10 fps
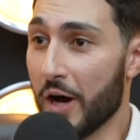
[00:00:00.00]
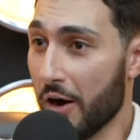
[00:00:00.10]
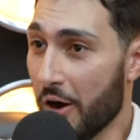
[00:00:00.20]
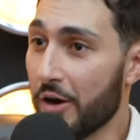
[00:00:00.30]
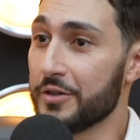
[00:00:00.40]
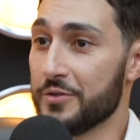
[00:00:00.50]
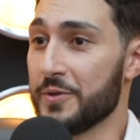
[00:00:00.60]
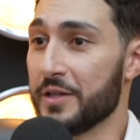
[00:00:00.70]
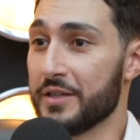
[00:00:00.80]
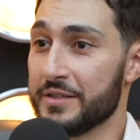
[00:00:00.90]
are
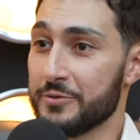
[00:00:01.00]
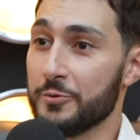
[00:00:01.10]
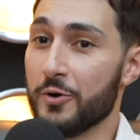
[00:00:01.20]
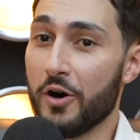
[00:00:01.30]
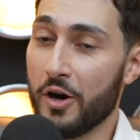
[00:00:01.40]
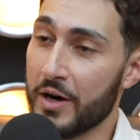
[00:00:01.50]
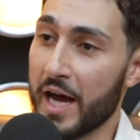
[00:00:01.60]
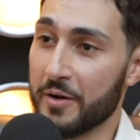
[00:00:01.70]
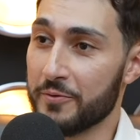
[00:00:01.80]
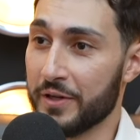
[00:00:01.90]
doing this, who are
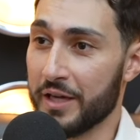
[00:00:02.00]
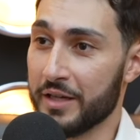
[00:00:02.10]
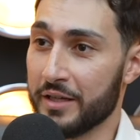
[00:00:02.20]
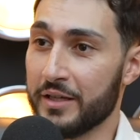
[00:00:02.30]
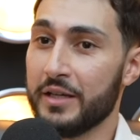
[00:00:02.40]
advocating.